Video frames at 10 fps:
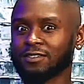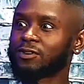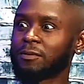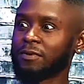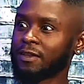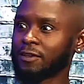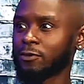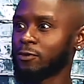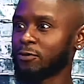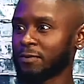so I being
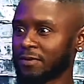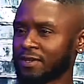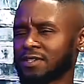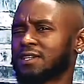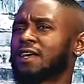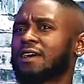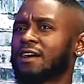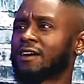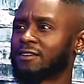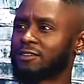cool with me because he's like,
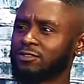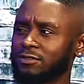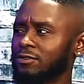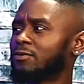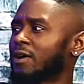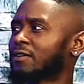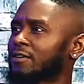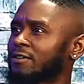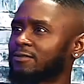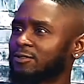oh, you walk
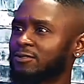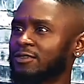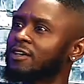home, you